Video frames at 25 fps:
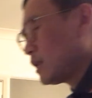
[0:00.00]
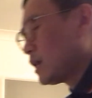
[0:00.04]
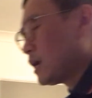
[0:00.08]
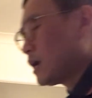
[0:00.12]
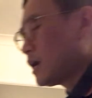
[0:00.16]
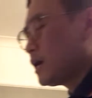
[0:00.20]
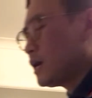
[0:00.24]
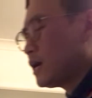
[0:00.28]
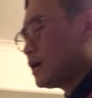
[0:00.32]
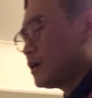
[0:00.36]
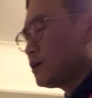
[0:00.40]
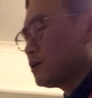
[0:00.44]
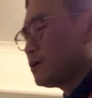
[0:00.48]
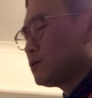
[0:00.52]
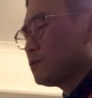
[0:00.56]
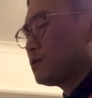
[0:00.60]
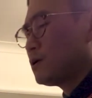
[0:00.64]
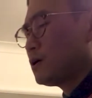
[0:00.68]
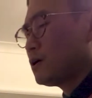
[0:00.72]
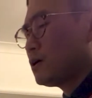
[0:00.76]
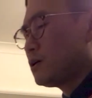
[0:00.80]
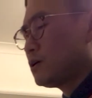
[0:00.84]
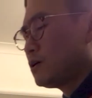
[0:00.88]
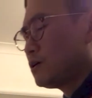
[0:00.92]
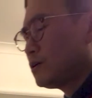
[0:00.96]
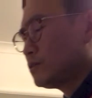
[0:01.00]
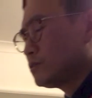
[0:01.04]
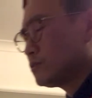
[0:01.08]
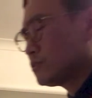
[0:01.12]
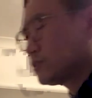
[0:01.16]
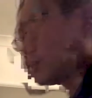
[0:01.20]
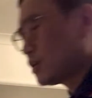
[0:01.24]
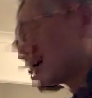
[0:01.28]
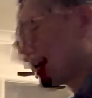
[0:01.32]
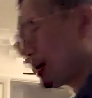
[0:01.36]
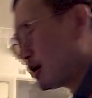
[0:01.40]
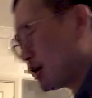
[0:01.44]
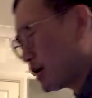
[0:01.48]
Lie you won't
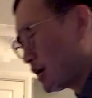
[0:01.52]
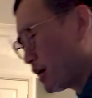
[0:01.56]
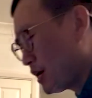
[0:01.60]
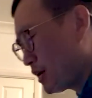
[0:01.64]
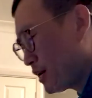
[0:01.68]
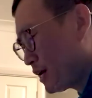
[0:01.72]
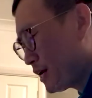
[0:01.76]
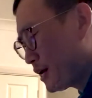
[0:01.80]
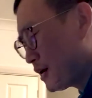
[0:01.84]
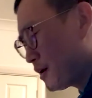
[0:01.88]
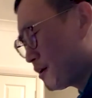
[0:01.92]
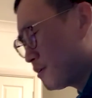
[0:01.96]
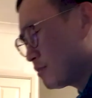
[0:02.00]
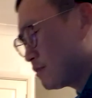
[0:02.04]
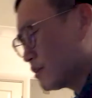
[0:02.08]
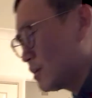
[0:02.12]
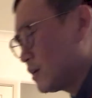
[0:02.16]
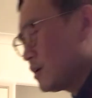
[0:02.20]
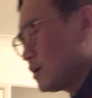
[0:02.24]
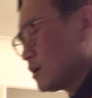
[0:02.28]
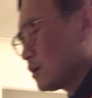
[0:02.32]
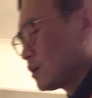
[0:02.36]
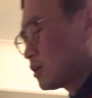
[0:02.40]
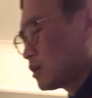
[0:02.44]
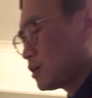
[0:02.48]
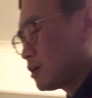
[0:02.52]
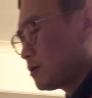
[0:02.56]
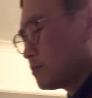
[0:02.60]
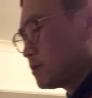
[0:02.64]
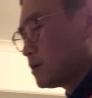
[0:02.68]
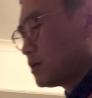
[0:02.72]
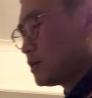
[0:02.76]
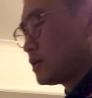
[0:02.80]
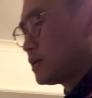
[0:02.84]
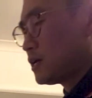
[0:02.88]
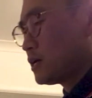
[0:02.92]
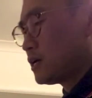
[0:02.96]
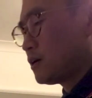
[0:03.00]
tear down.
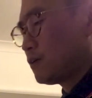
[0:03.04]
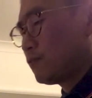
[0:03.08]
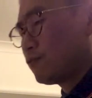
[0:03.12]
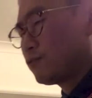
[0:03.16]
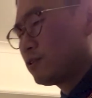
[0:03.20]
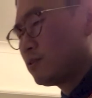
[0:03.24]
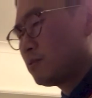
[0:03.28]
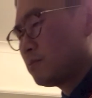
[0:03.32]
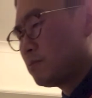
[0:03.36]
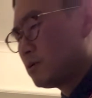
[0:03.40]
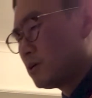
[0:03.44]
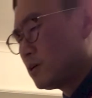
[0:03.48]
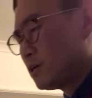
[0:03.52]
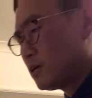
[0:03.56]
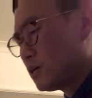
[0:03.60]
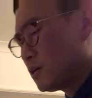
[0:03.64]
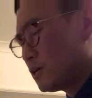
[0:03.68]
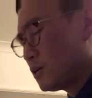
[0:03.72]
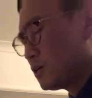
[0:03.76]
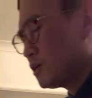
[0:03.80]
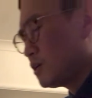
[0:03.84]
Coming after me.